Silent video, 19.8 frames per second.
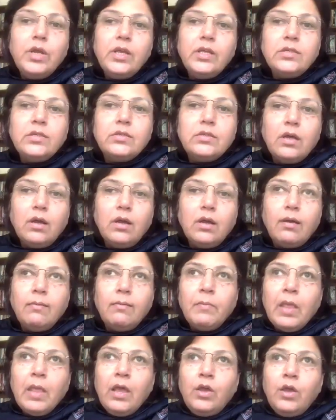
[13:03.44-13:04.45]
is
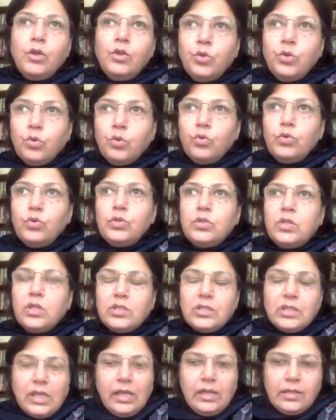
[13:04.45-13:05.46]
use the
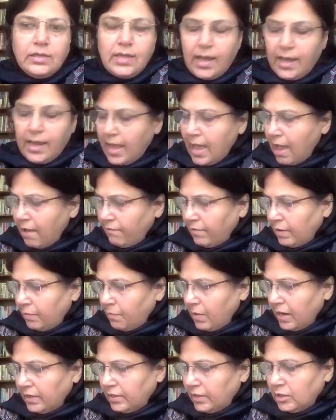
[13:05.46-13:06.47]
skills I have at
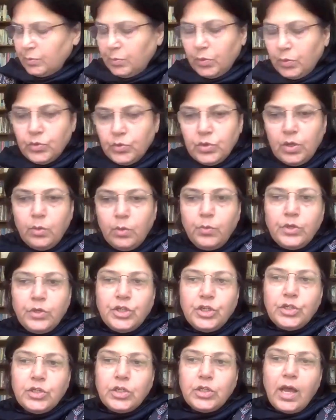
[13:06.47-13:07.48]
my disposal,
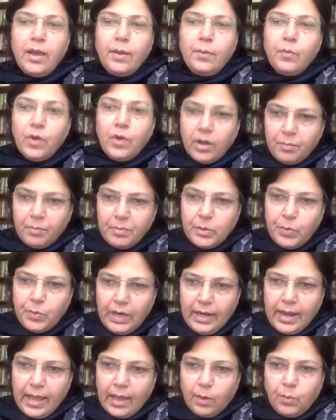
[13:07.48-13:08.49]
which is I work
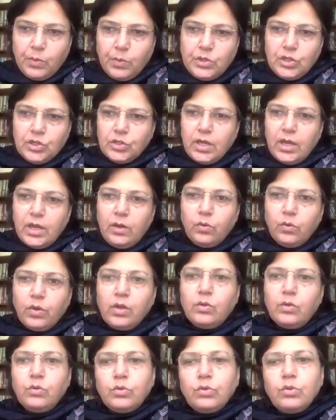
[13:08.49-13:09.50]
between languages. I look
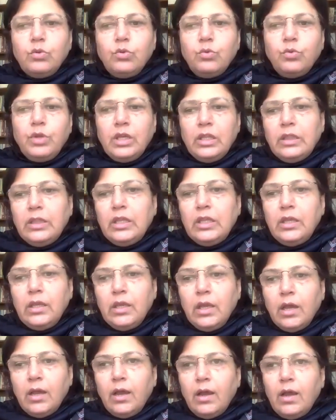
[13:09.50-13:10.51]
at Urdu,
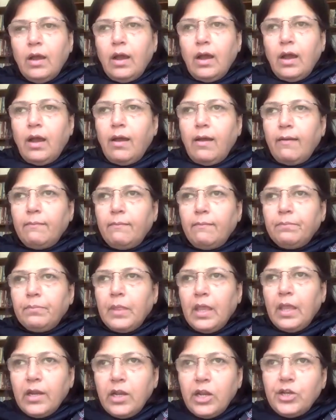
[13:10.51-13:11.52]
Hindi,
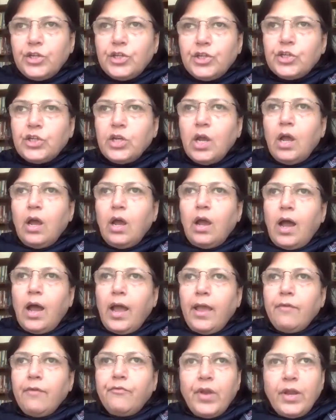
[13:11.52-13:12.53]
English.
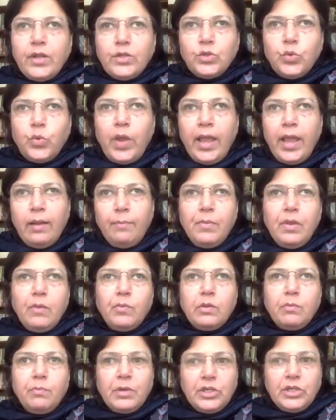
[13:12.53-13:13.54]
I have friends who help me
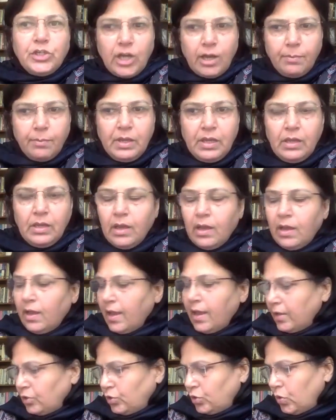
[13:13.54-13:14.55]
with Punjabi
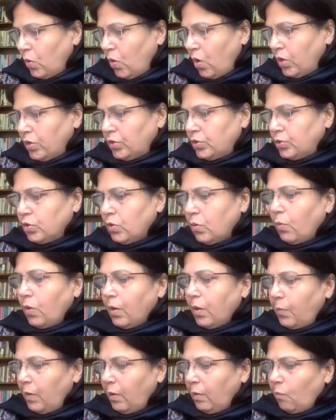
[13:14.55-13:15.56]
and so on. So
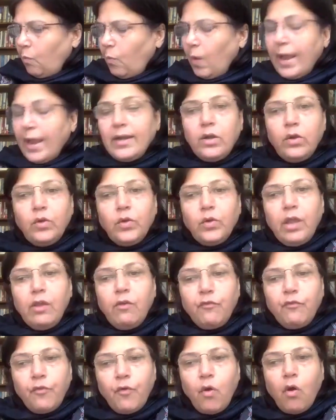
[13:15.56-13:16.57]
what we went looking
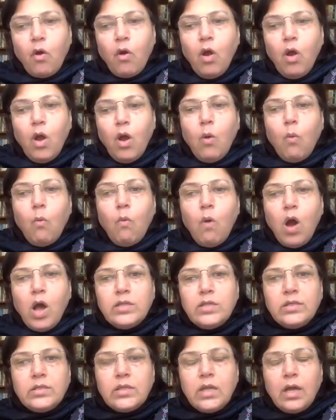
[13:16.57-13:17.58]
for
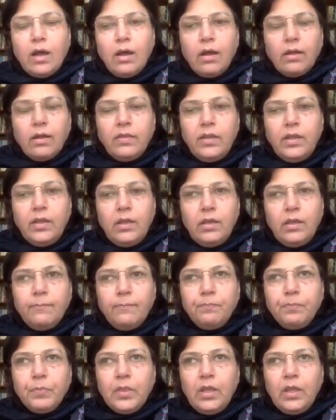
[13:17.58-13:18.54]
was the